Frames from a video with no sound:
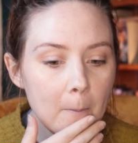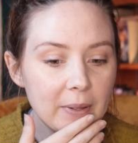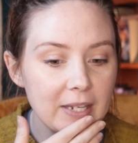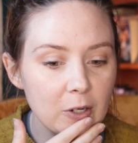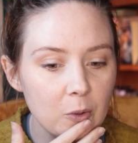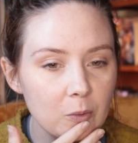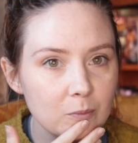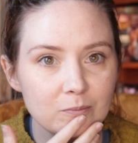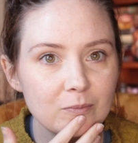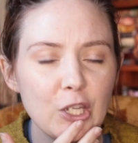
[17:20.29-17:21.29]
but they don't
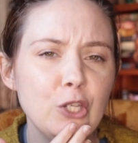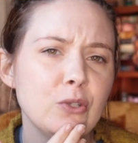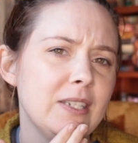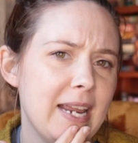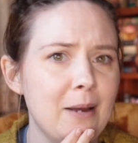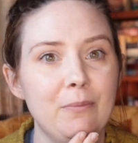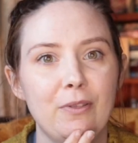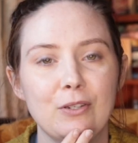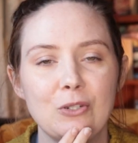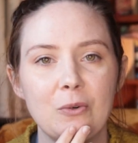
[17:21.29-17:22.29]
use damn
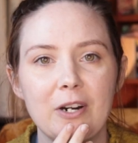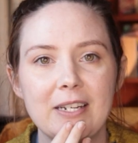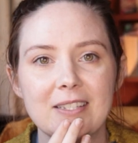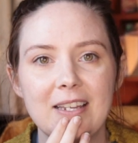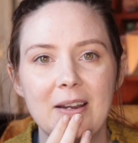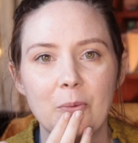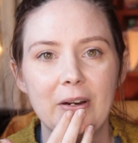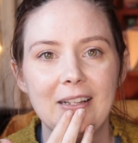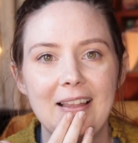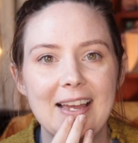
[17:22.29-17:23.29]
thesaurus and
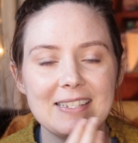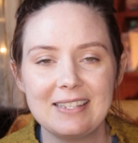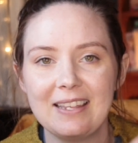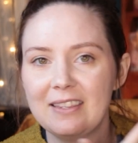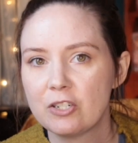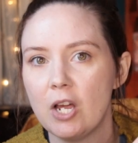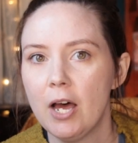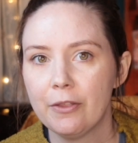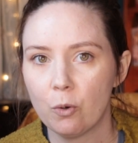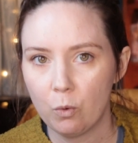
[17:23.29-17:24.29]
realize that there's
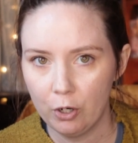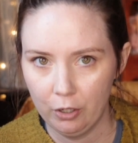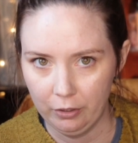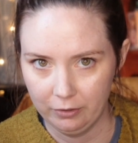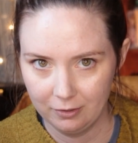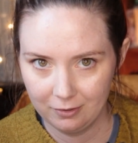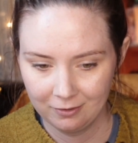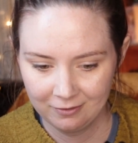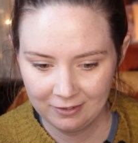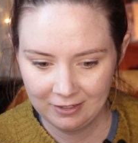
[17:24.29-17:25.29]
other words
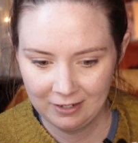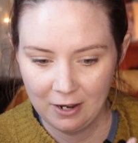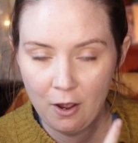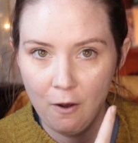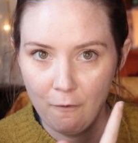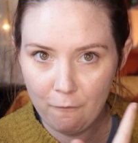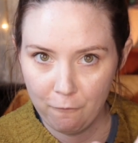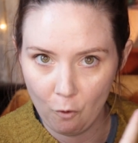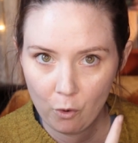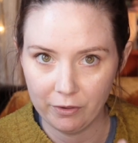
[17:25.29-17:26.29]

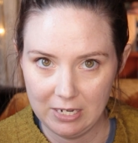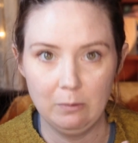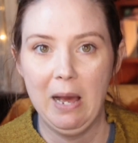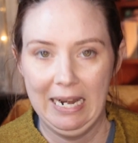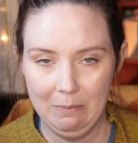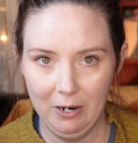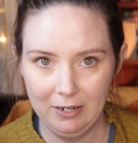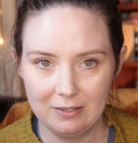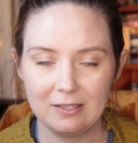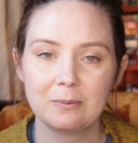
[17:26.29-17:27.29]
for these body
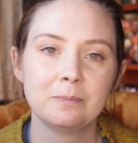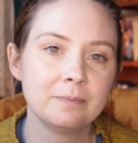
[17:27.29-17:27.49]
parts.